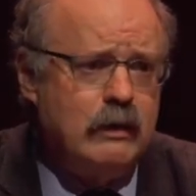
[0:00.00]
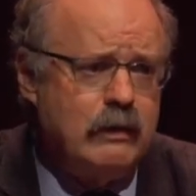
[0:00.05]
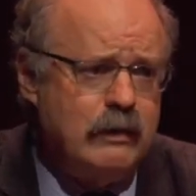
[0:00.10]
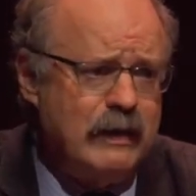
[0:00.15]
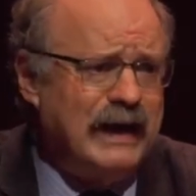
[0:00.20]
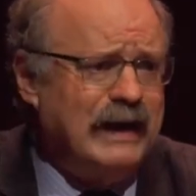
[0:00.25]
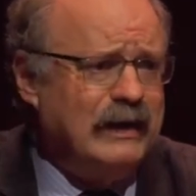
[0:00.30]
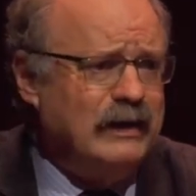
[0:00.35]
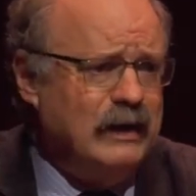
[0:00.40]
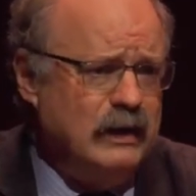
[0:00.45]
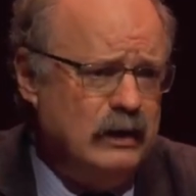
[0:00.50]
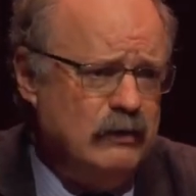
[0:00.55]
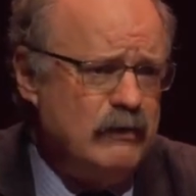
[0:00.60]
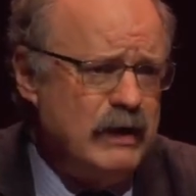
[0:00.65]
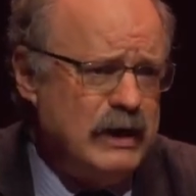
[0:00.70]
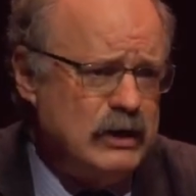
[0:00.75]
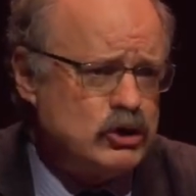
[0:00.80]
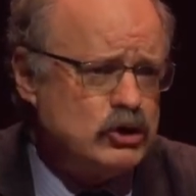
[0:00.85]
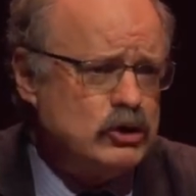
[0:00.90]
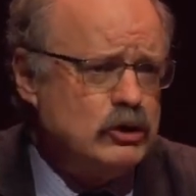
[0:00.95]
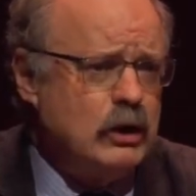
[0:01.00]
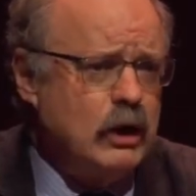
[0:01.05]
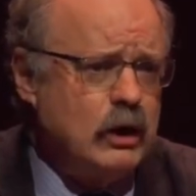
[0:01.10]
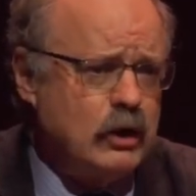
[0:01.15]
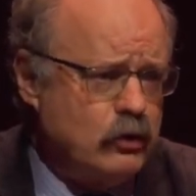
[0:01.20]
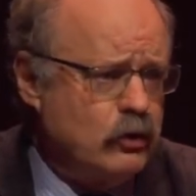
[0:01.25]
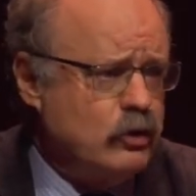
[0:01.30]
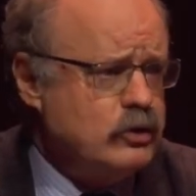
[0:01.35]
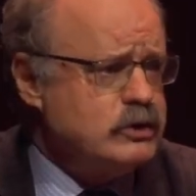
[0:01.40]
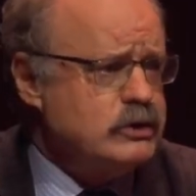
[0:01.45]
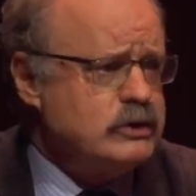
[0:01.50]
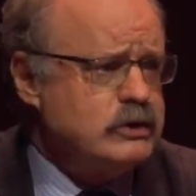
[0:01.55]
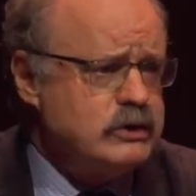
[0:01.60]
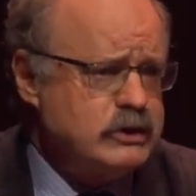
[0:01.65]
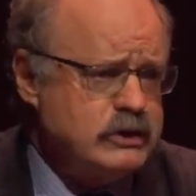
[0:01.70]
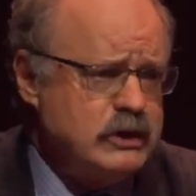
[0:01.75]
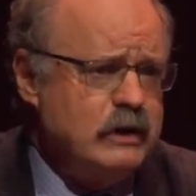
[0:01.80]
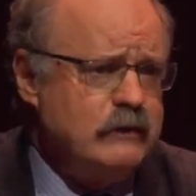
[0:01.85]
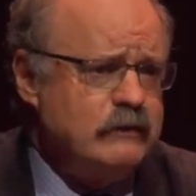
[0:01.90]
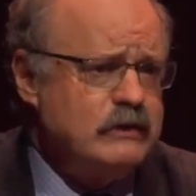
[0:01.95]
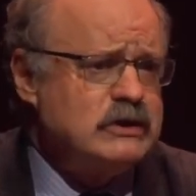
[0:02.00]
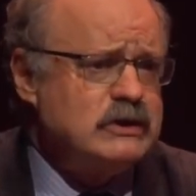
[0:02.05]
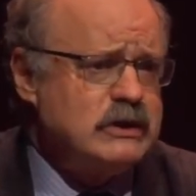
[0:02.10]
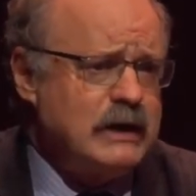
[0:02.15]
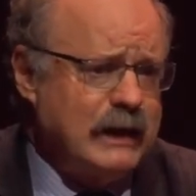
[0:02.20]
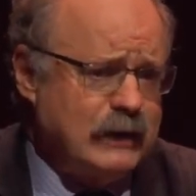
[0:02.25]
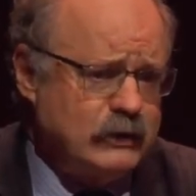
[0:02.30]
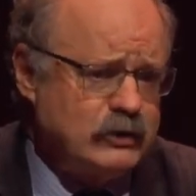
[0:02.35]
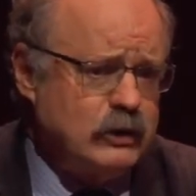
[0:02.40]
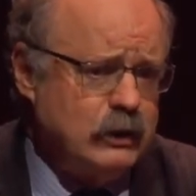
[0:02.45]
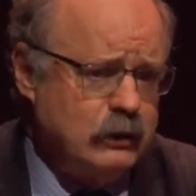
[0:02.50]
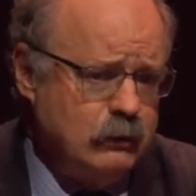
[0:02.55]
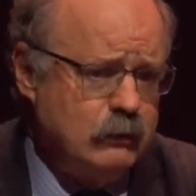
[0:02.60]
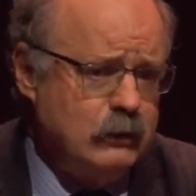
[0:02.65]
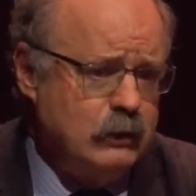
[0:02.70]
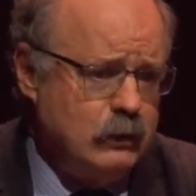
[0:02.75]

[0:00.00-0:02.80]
that innovation across the service sector.